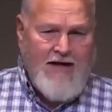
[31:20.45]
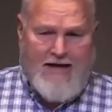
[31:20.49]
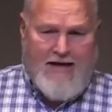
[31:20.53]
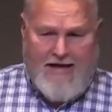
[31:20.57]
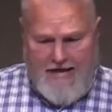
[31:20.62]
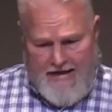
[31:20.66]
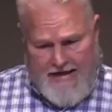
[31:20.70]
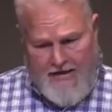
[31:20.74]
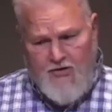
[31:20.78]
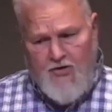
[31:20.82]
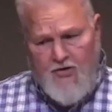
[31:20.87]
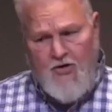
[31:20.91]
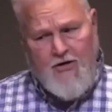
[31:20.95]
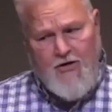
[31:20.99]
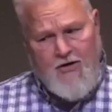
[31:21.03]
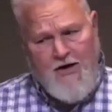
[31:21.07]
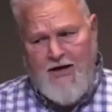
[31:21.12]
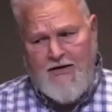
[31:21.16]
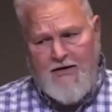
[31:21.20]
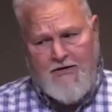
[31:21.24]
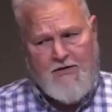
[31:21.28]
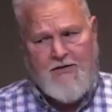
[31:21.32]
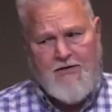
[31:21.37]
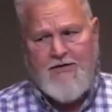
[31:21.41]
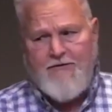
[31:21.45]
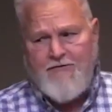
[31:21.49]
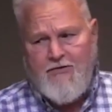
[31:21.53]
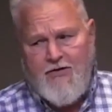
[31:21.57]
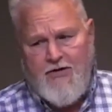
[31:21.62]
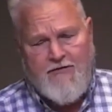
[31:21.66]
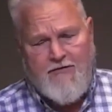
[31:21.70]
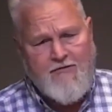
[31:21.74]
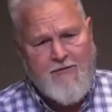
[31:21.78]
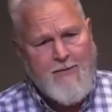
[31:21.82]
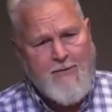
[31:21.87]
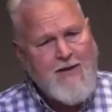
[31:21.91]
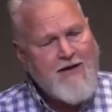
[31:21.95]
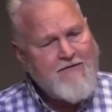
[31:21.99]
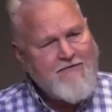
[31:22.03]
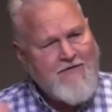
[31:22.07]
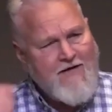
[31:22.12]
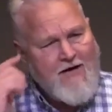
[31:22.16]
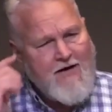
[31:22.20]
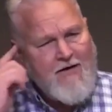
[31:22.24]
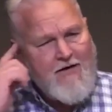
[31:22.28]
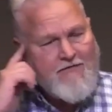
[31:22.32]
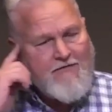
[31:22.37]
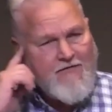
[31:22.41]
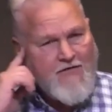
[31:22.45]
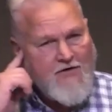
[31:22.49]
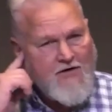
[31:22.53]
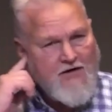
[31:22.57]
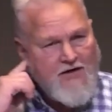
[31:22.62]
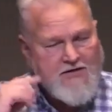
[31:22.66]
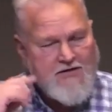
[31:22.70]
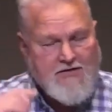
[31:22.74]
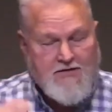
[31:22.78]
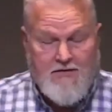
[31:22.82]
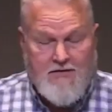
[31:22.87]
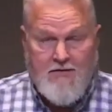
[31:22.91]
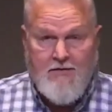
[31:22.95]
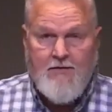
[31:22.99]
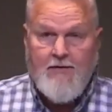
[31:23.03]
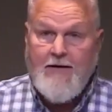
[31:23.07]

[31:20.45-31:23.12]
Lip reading: Can your God deliver you from that fiery furnace?